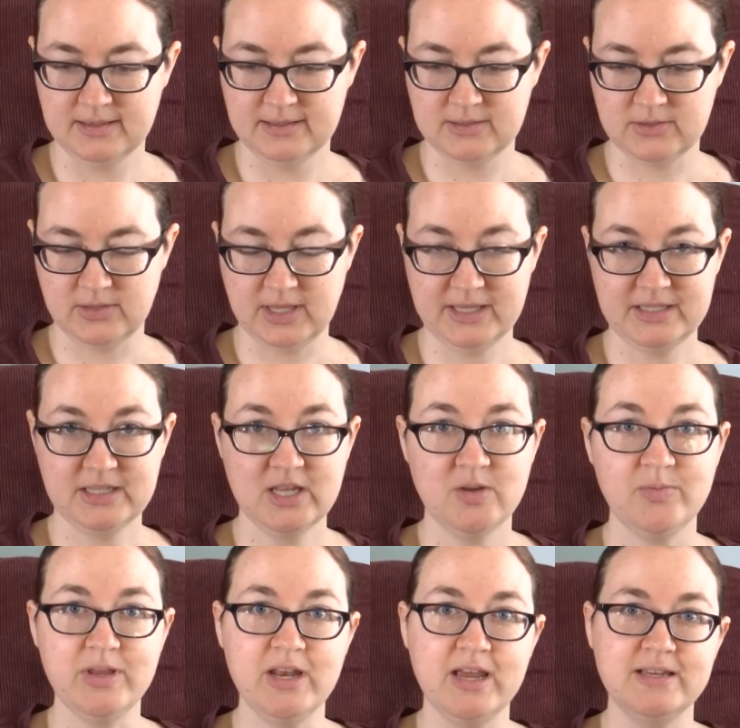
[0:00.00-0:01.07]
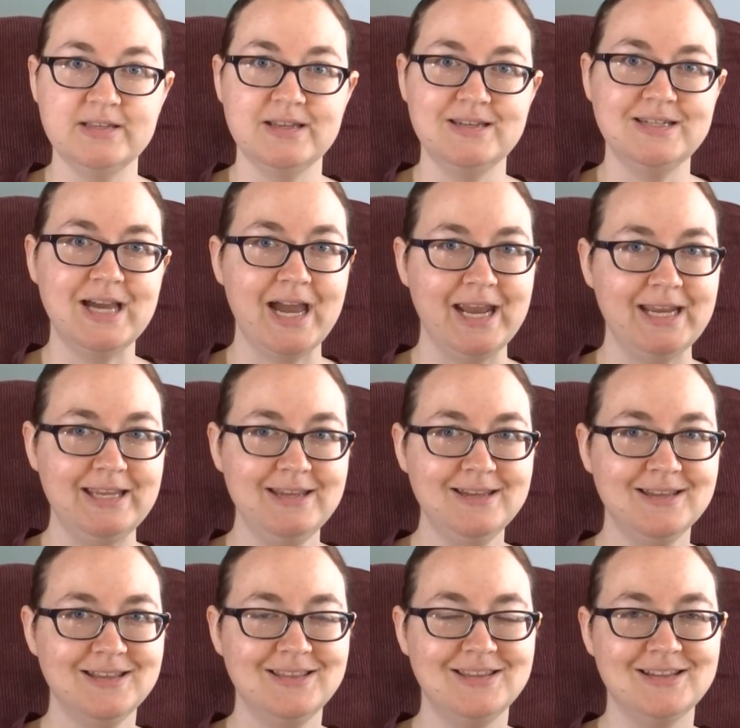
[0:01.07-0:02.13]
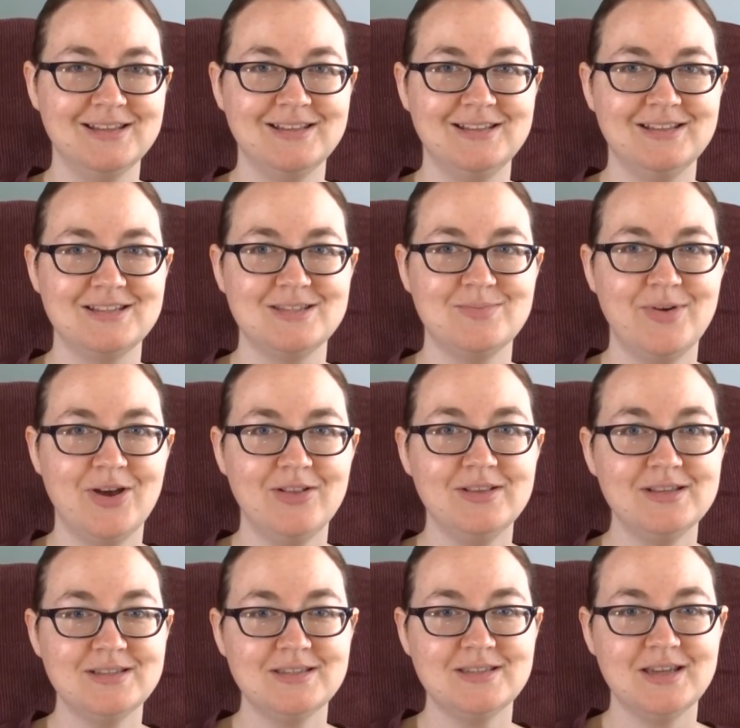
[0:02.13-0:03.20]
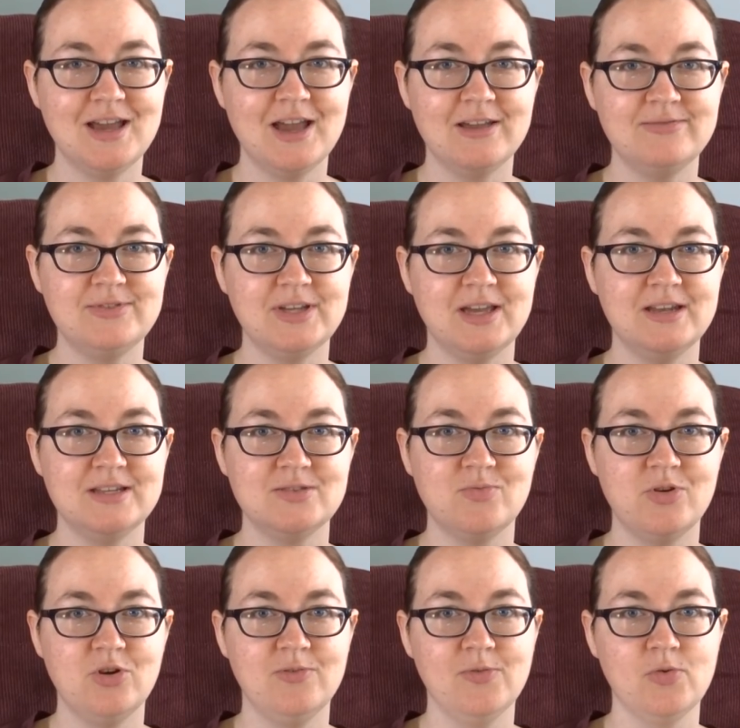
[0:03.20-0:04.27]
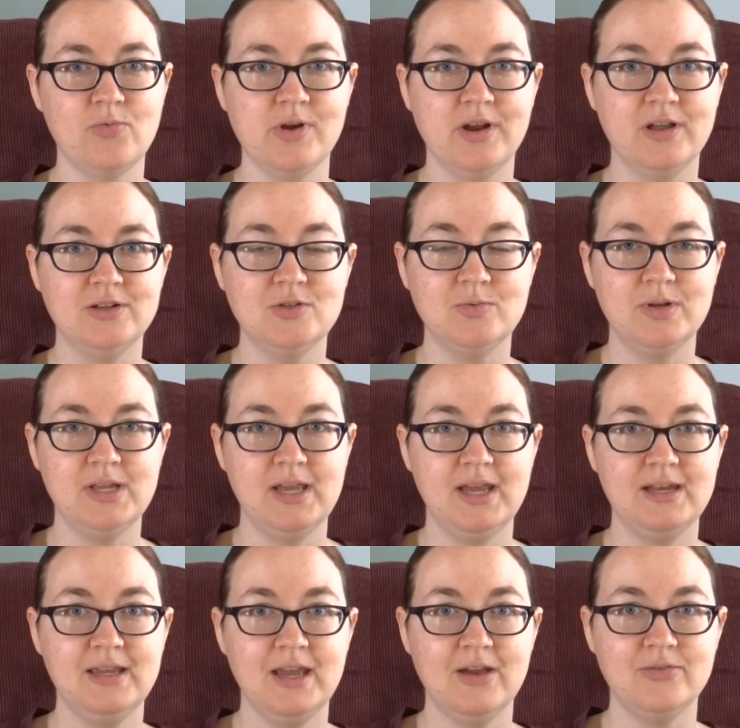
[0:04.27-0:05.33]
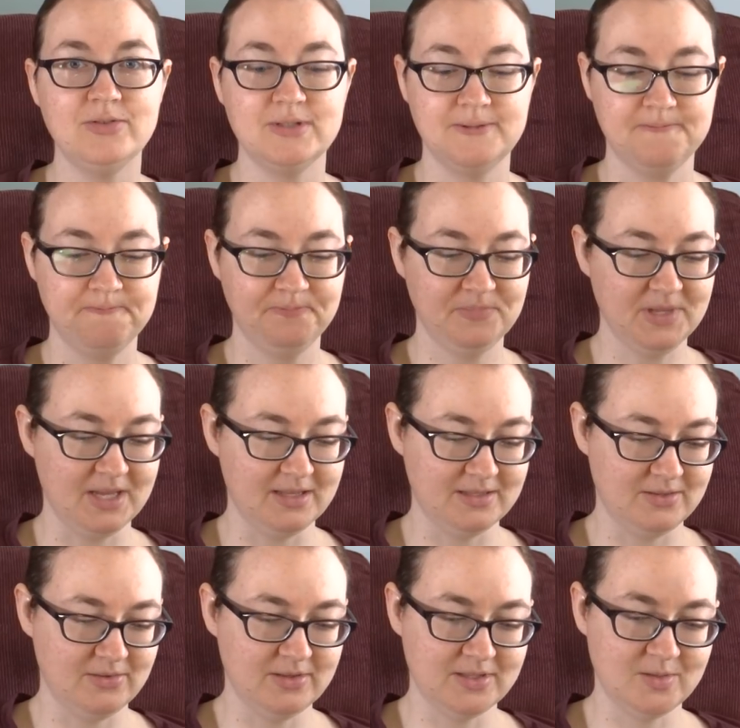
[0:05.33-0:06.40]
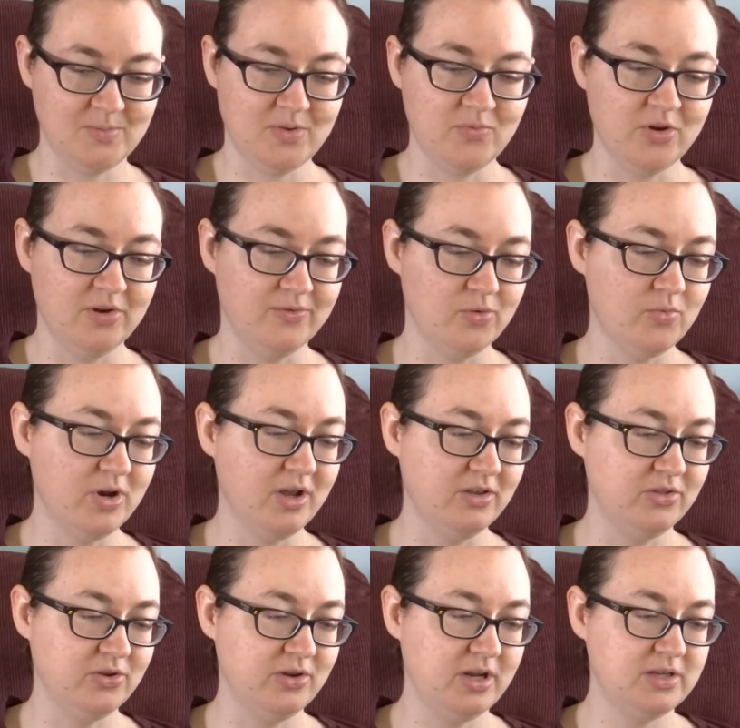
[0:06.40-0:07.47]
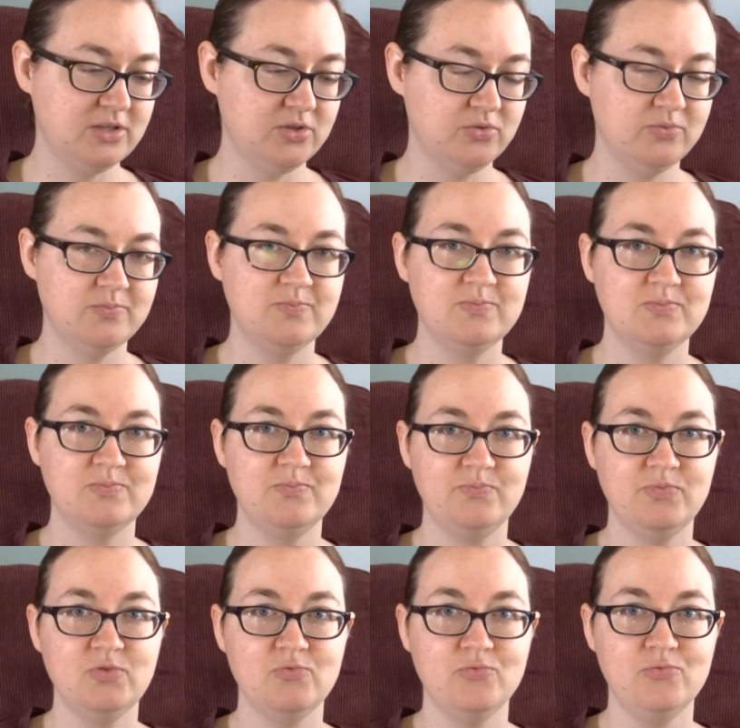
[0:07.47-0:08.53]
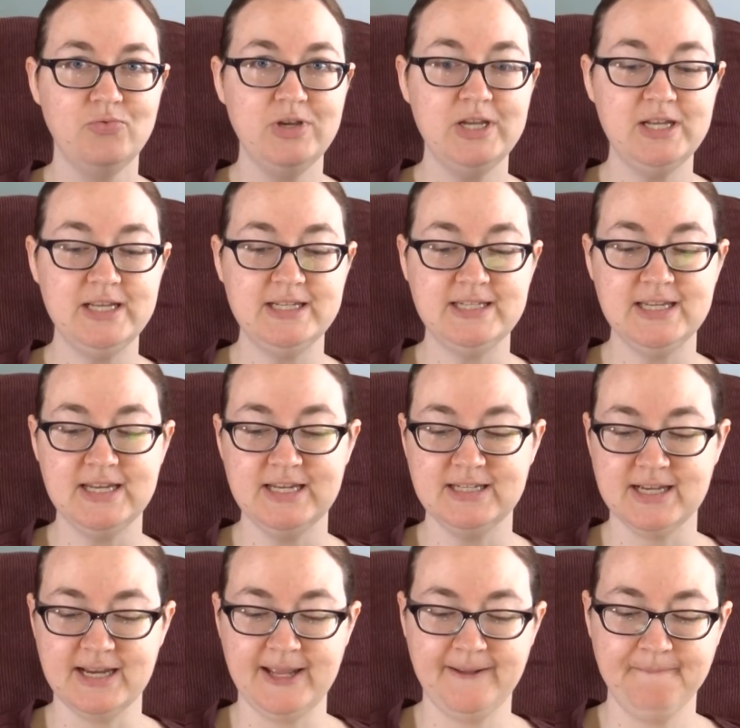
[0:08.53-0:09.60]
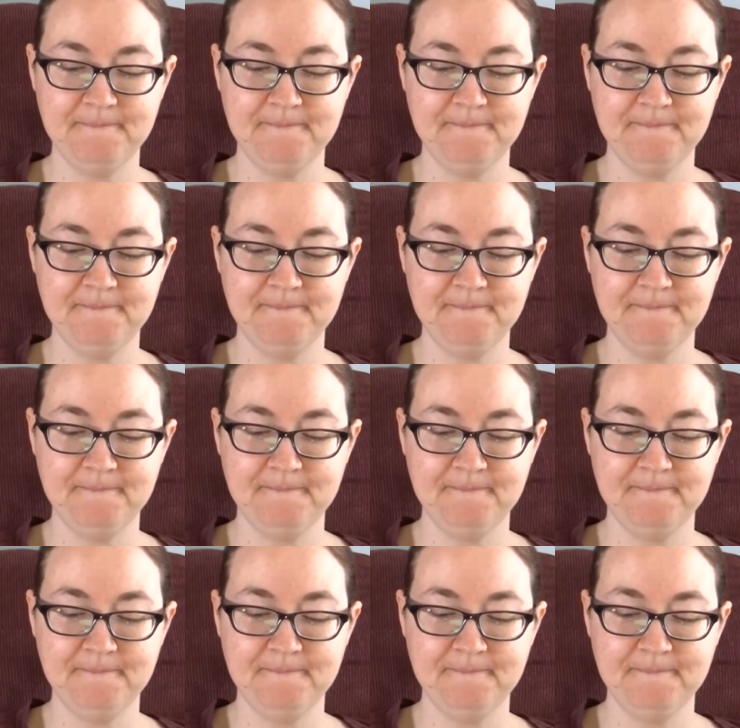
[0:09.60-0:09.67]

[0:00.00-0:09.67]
So that's going to be nice and tiny. The smallest I've done is 1/1 on 28 count. And so this will be 1/1 on 32. Really teeny tiny.